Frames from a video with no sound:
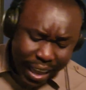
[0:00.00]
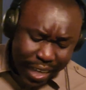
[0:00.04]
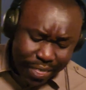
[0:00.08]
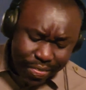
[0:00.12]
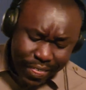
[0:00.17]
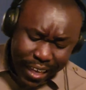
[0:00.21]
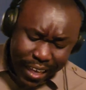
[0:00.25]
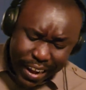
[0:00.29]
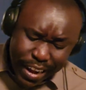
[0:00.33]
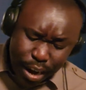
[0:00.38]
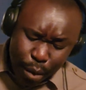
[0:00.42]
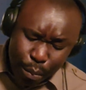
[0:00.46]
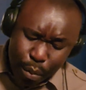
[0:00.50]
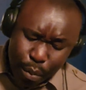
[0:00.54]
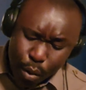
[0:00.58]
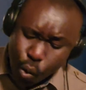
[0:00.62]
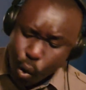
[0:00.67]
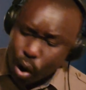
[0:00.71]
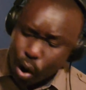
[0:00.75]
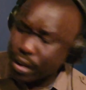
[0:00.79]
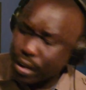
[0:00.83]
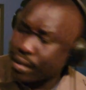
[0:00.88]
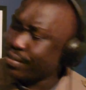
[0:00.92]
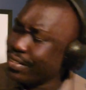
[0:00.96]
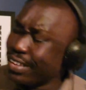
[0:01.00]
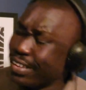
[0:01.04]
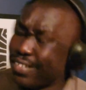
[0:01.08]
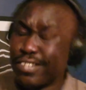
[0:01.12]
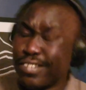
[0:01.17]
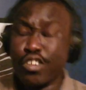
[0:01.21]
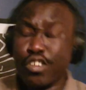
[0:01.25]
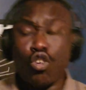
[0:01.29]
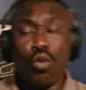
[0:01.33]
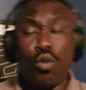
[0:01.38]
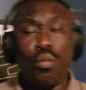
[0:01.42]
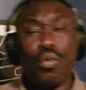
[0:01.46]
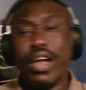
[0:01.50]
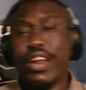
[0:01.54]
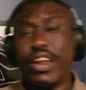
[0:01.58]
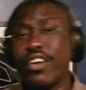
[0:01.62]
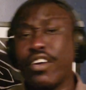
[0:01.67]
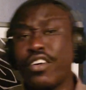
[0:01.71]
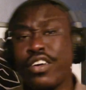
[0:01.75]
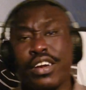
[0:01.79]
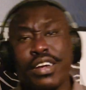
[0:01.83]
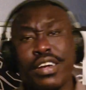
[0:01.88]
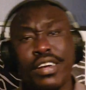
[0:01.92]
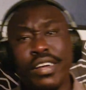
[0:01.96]
And then number 1, this is a
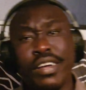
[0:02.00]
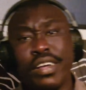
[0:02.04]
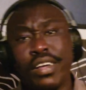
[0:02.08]
no-brainer.